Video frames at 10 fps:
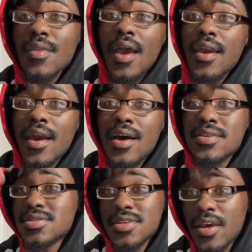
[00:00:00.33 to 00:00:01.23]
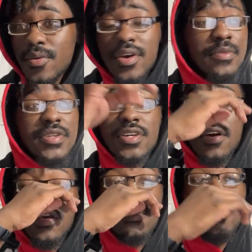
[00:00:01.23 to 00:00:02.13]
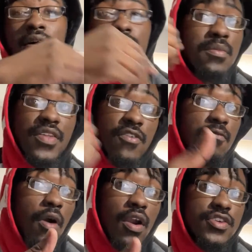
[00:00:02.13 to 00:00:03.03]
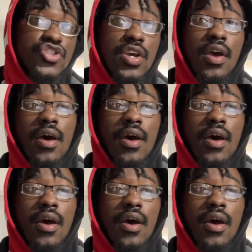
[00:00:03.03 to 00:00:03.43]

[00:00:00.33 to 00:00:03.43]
Hey guys, today we're going to be talking about the month of March